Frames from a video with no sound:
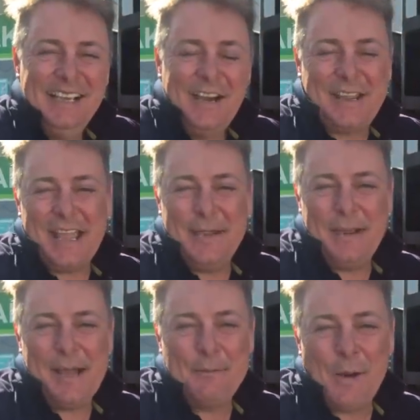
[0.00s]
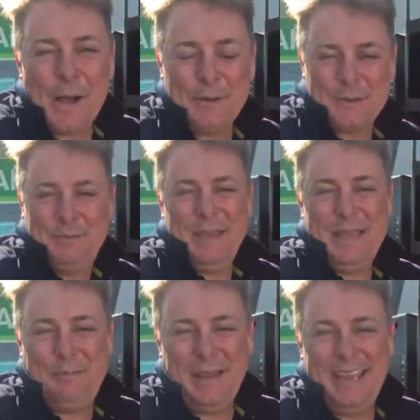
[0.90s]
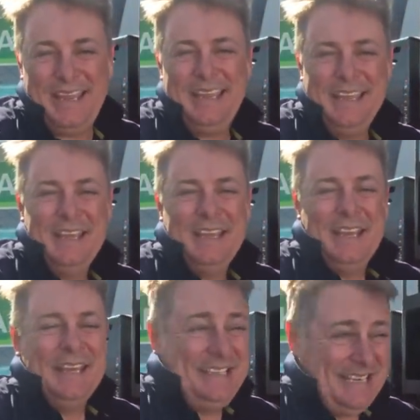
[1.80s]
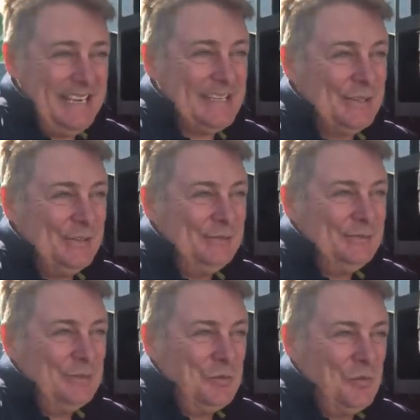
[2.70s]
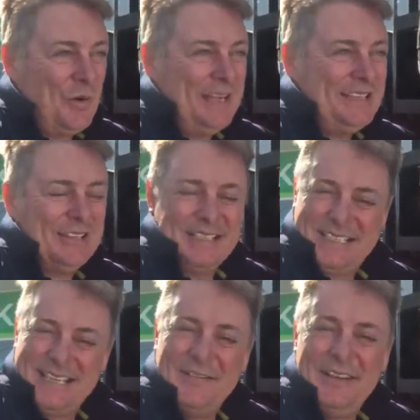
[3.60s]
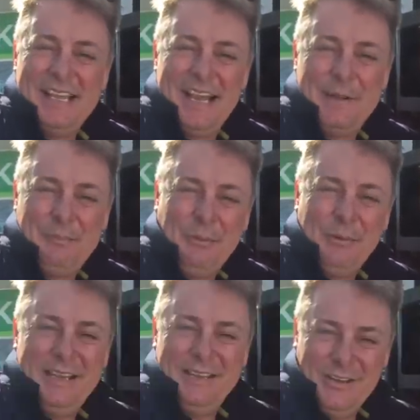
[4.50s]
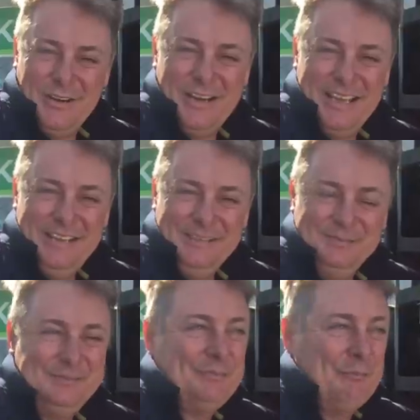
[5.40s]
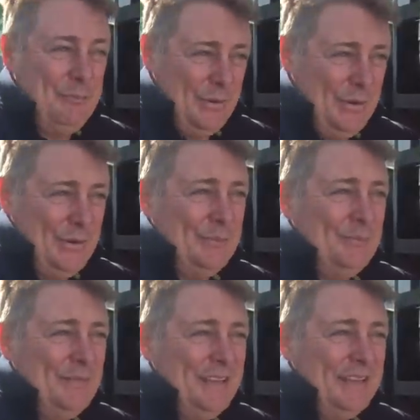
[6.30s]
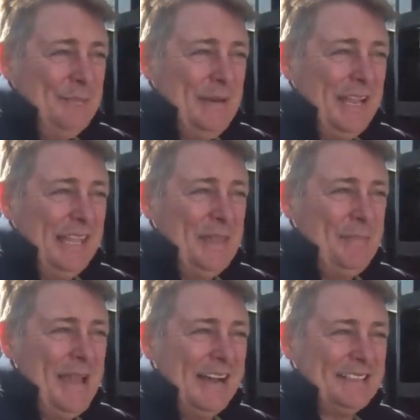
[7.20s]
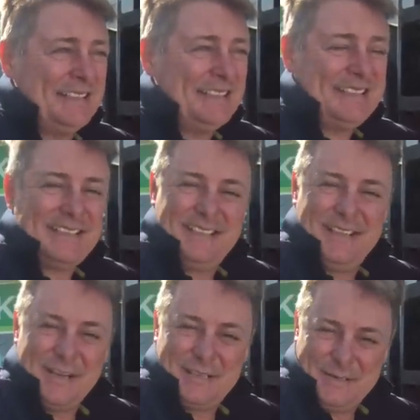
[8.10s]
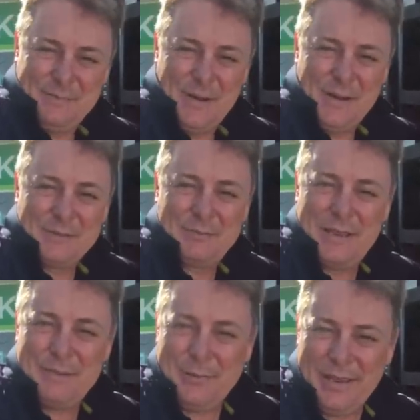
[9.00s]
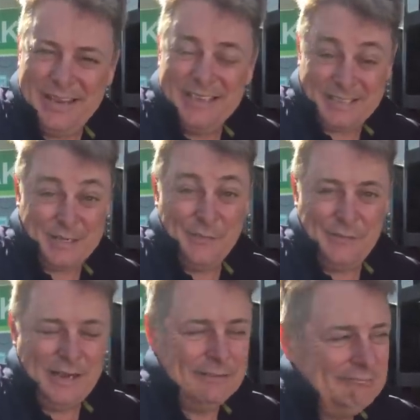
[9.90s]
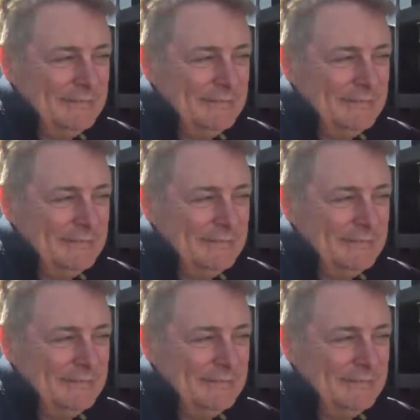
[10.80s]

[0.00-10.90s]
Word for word: Okay, here we are, Miles BP, diesel, $1.78.9, boom. Battle of the Bowsers goes to Miles BP so far.